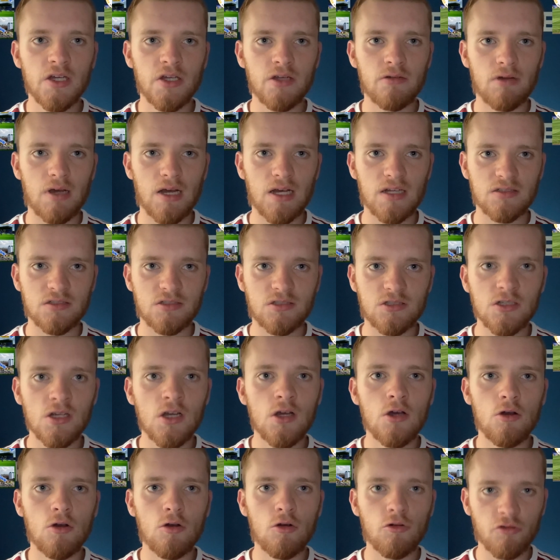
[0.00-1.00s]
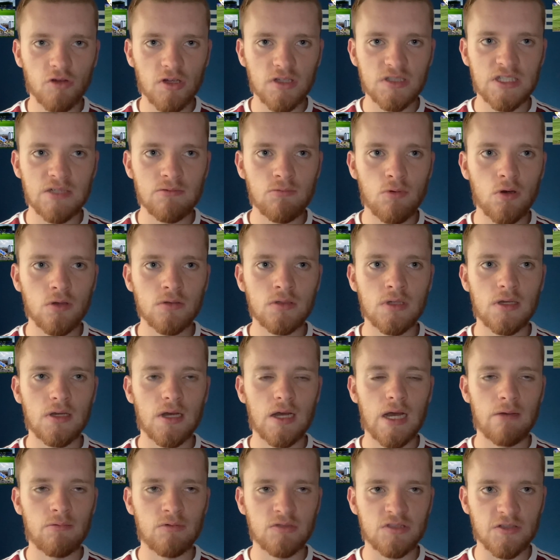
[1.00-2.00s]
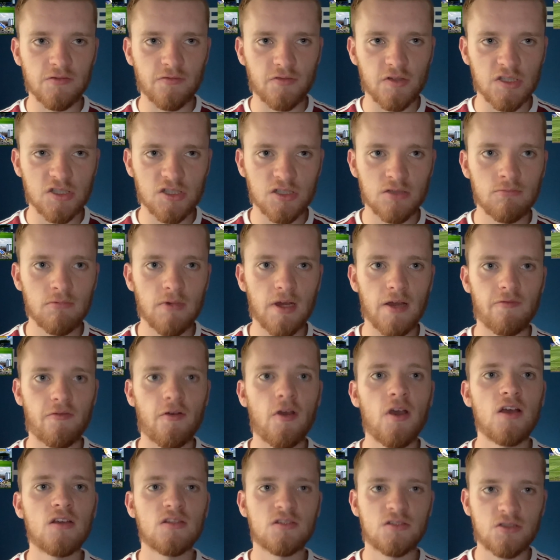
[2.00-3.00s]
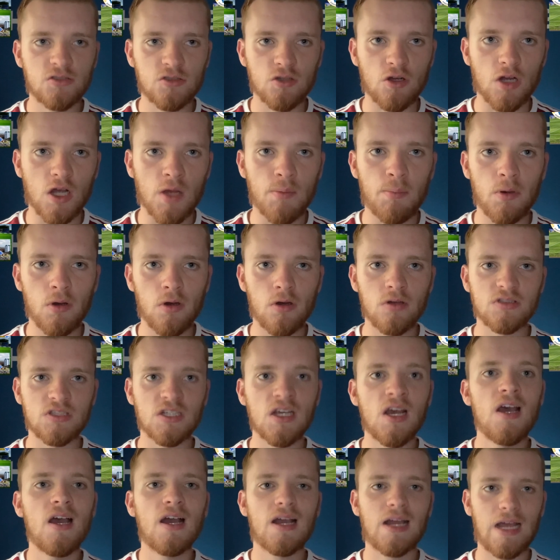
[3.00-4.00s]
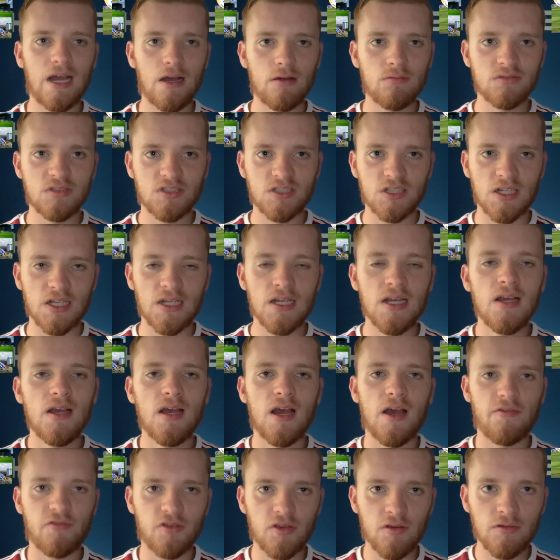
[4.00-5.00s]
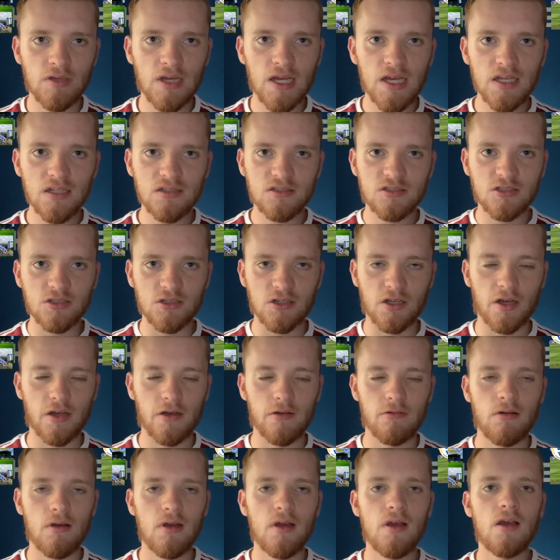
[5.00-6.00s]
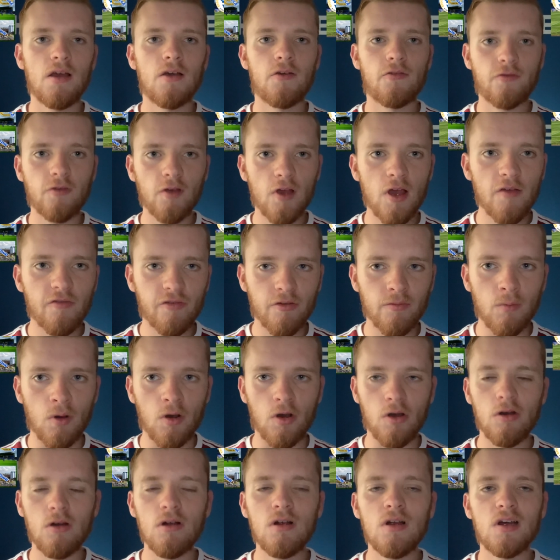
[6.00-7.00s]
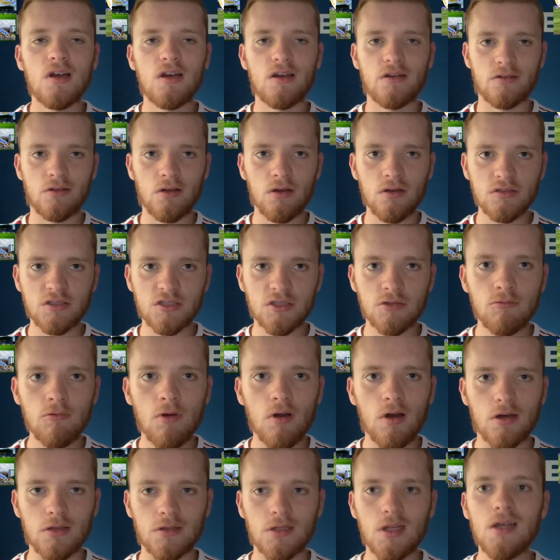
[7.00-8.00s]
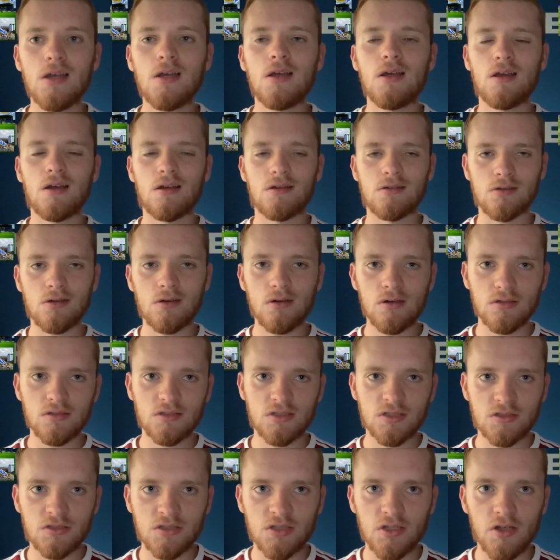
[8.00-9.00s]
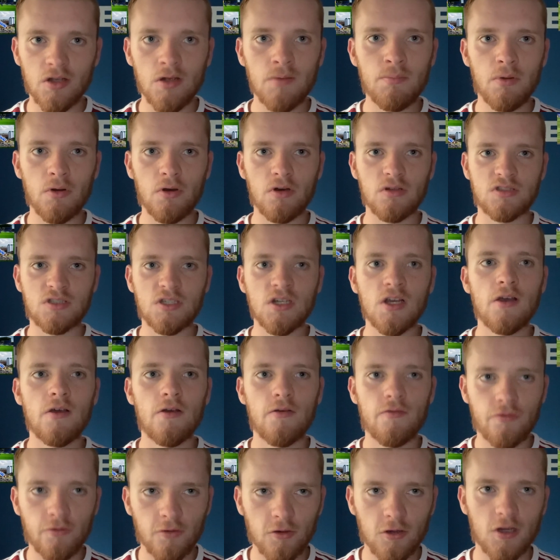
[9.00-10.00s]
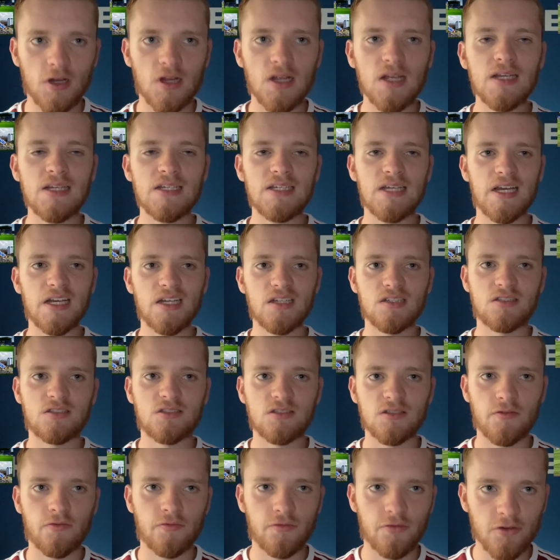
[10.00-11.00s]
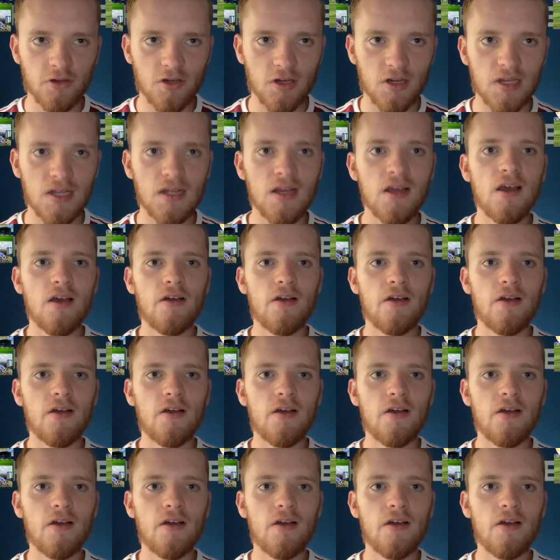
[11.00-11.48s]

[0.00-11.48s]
has already won our division with Stockport County a few years ago. Furthermore, not one, not two, but three, yes, three,